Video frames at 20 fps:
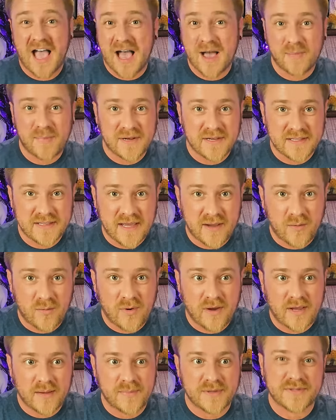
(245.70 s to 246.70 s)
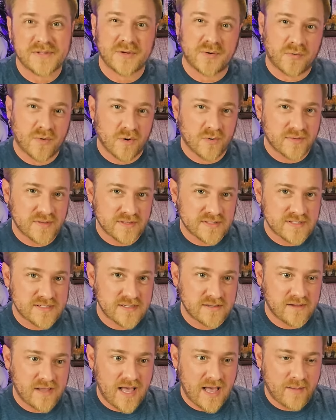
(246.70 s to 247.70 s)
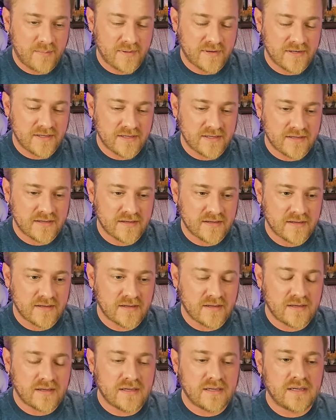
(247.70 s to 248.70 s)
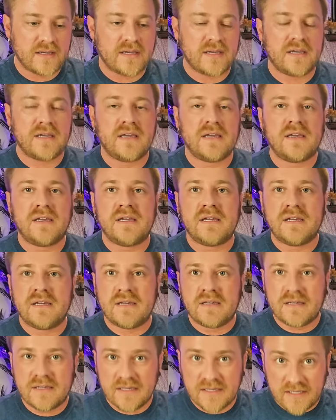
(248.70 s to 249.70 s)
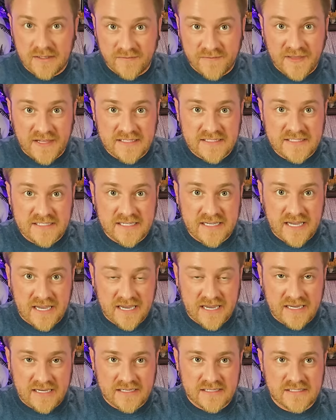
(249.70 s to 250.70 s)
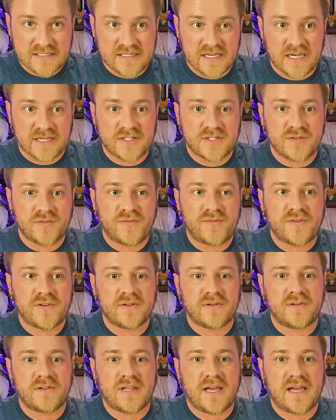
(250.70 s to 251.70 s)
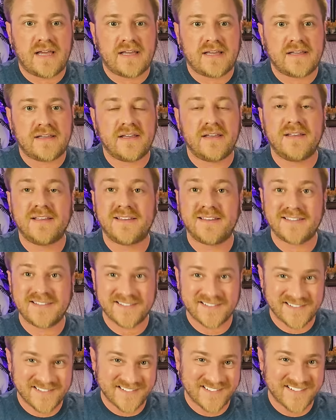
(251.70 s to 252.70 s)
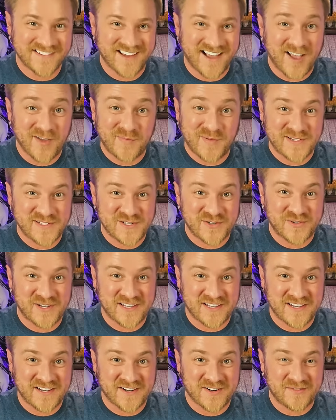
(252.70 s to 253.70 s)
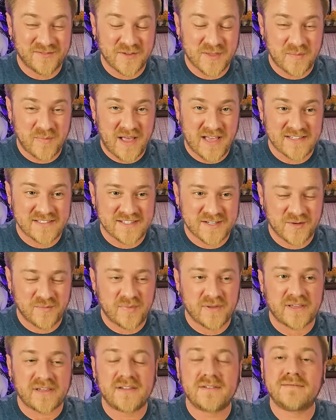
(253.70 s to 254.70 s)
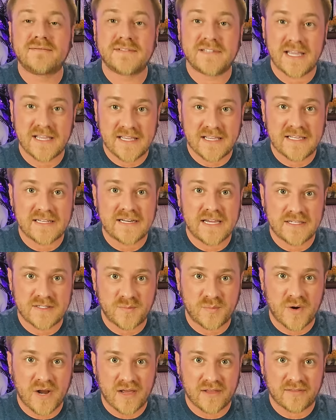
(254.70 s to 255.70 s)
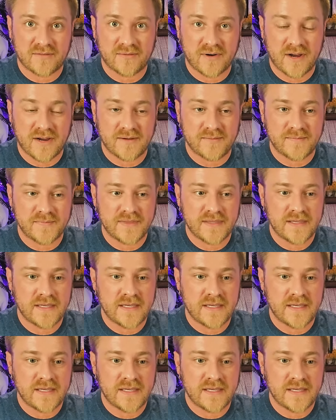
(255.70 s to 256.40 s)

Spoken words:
happening that way, but the growth is still happening. If that's the case, I do feel like I've been doing here for the past little bit, taking a nice breath, right?